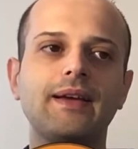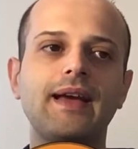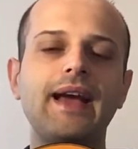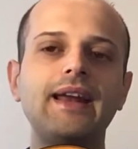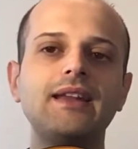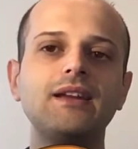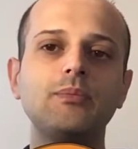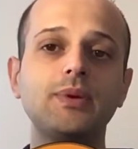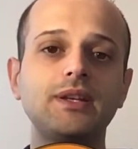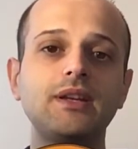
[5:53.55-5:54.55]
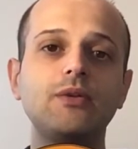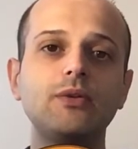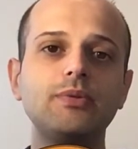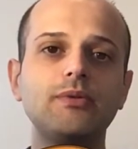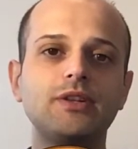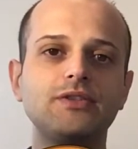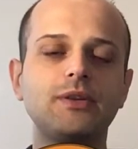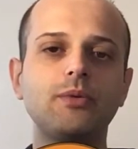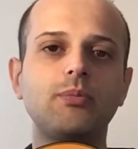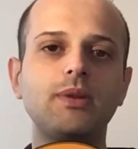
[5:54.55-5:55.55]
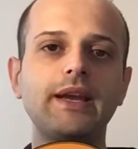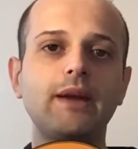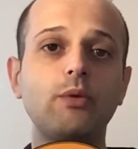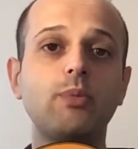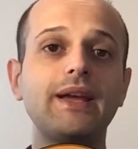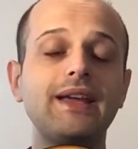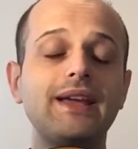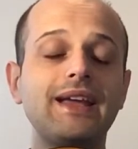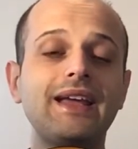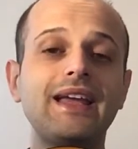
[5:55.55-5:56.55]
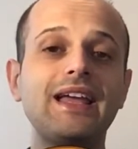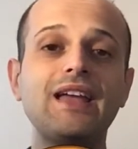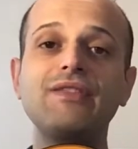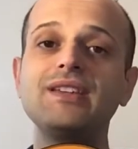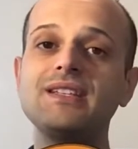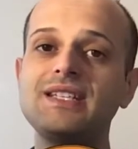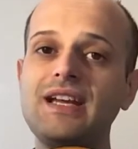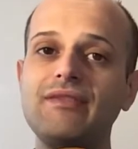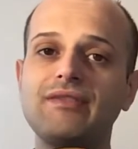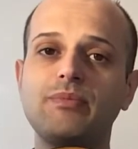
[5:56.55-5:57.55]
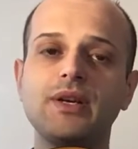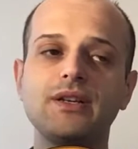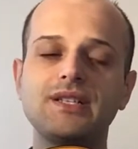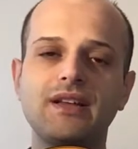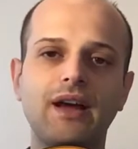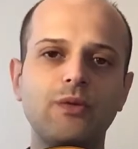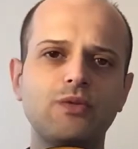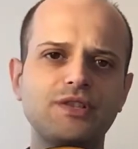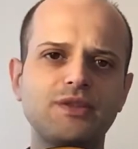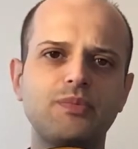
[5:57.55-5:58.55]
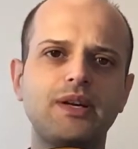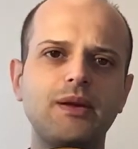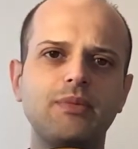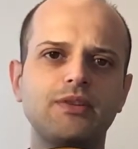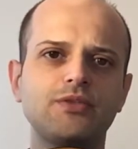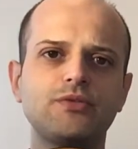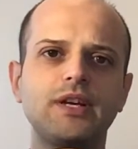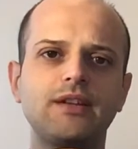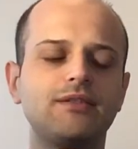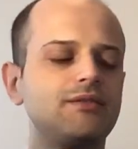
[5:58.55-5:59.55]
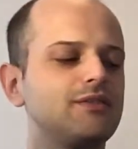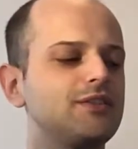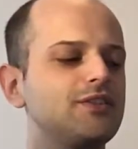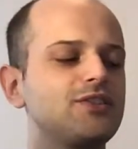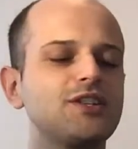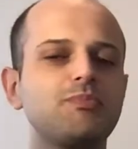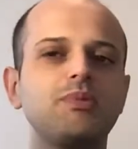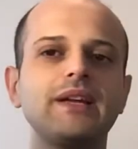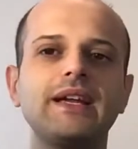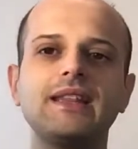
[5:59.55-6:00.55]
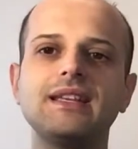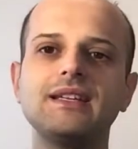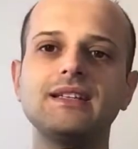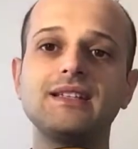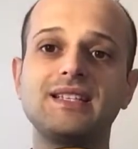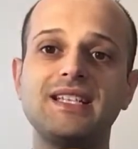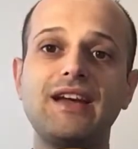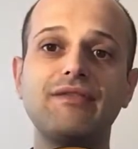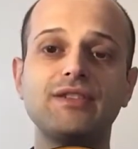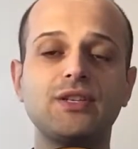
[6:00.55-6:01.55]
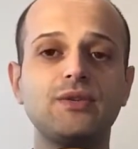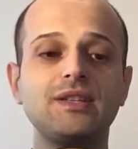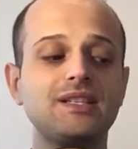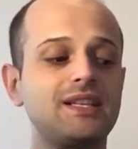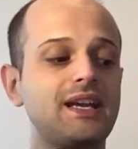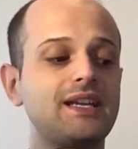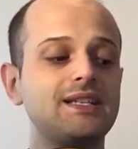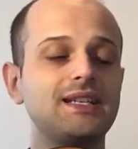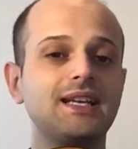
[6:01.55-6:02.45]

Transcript: And but in the chord progression that I will play even the seventh, because I was inspired by Shred just playing the seventh. So in this case,